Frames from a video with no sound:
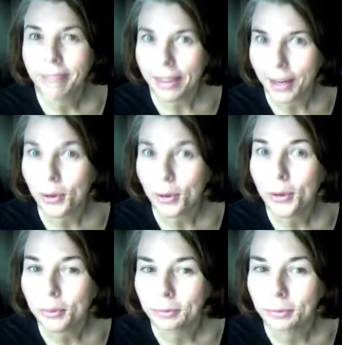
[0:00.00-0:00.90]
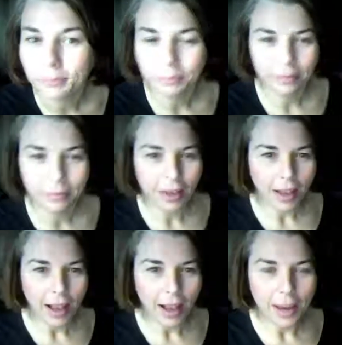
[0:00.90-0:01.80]
They do.
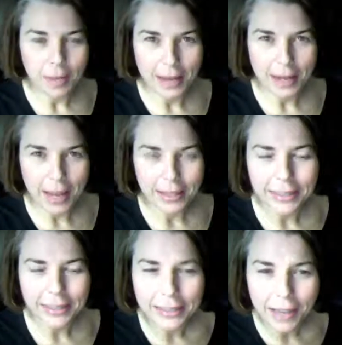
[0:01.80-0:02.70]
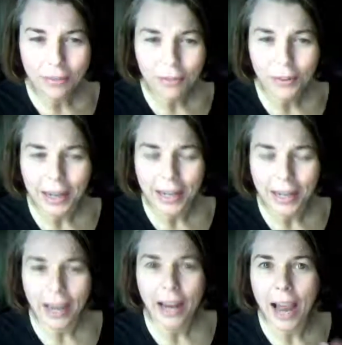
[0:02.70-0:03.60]
I made that discovery
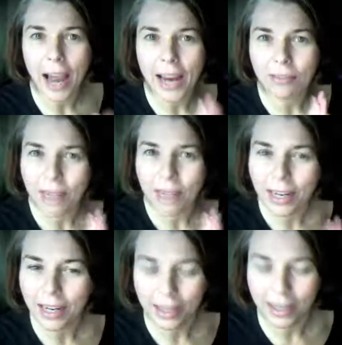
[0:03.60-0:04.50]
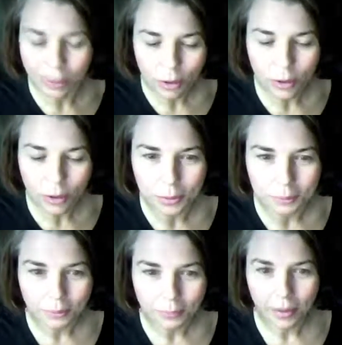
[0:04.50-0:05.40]
at Hy-Vee. Woohoo!
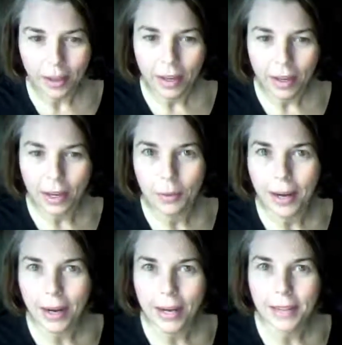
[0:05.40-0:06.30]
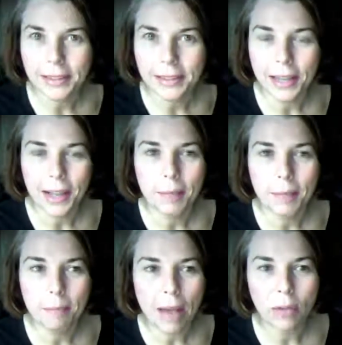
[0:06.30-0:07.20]
Anyway, it's
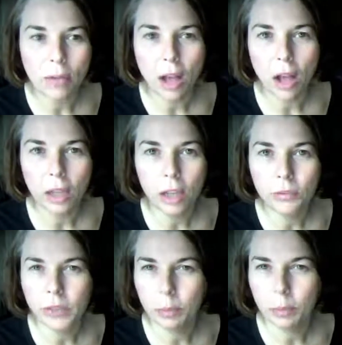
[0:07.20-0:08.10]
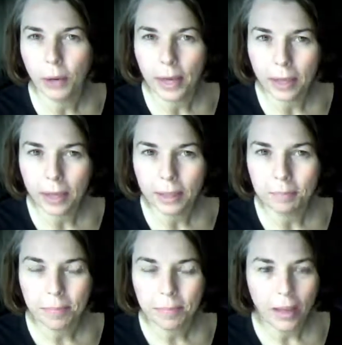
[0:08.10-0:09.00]
Mount Olive's brand,
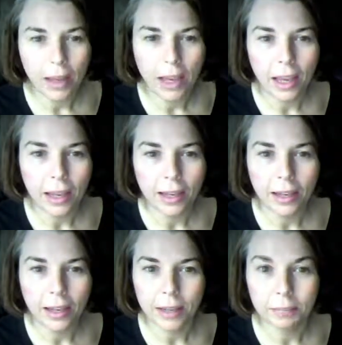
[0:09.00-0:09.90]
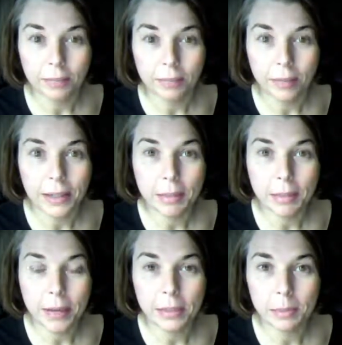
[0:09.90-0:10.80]
and it's
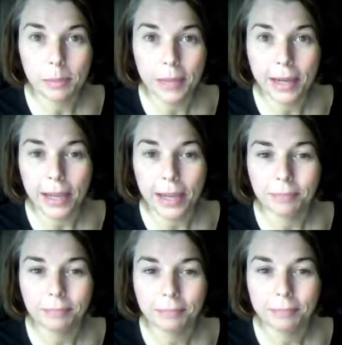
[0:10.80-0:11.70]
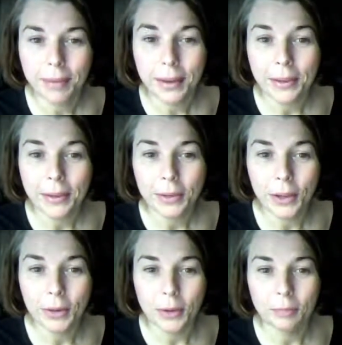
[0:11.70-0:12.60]
made with Splenda.
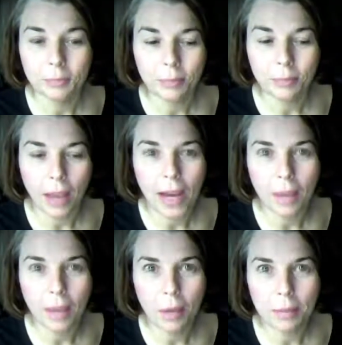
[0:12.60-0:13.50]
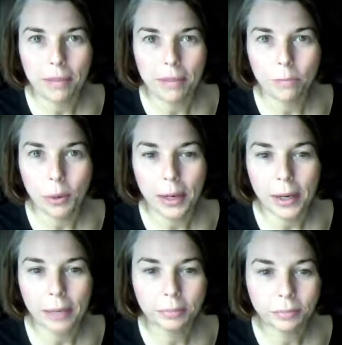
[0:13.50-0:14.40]
So, I am on P4
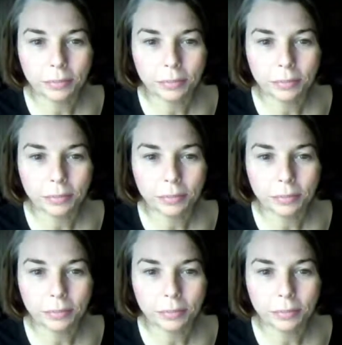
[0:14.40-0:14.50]
now,